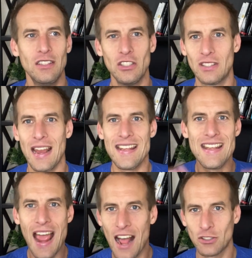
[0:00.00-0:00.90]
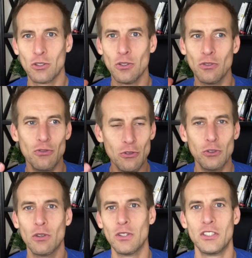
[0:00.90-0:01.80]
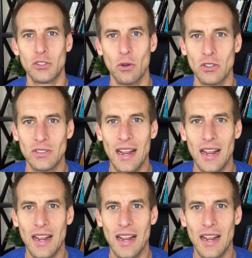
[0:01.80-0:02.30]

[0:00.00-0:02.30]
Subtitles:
just a natural nutrient-rich source.